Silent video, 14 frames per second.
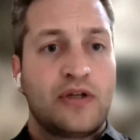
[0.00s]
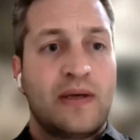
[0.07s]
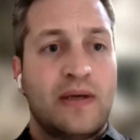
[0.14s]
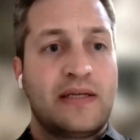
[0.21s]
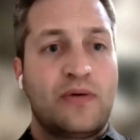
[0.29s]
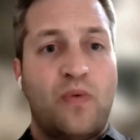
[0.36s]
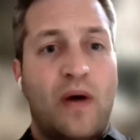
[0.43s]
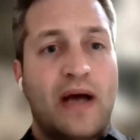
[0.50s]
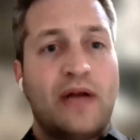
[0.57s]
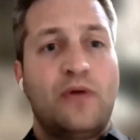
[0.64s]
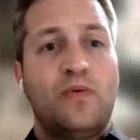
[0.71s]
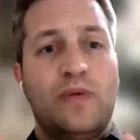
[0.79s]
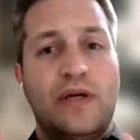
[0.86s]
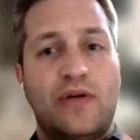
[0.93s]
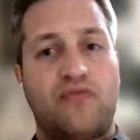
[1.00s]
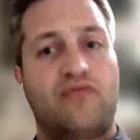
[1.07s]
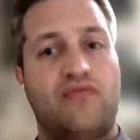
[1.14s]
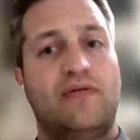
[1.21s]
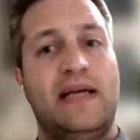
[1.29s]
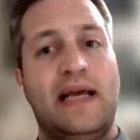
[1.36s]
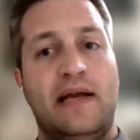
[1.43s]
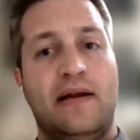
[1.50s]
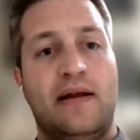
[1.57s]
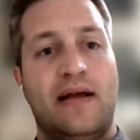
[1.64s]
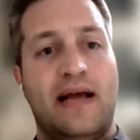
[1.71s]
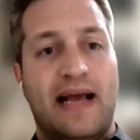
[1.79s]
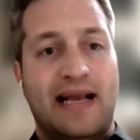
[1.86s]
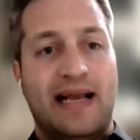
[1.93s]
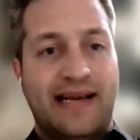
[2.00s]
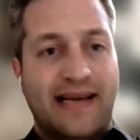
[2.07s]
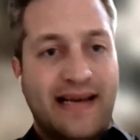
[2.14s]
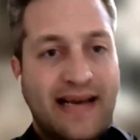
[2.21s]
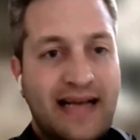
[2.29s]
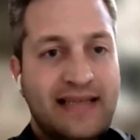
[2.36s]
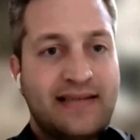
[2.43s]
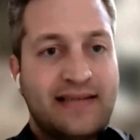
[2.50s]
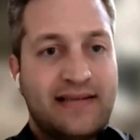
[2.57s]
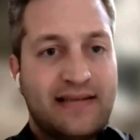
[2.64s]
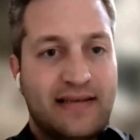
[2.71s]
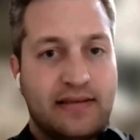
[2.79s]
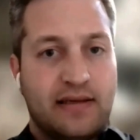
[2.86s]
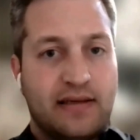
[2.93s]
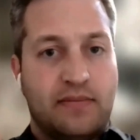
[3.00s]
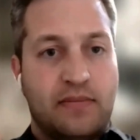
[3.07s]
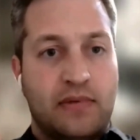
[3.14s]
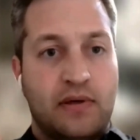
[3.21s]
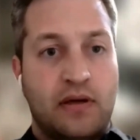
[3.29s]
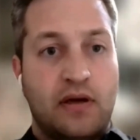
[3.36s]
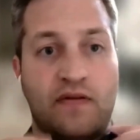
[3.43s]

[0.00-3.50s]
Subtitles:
So I said, why don't we create a Nest system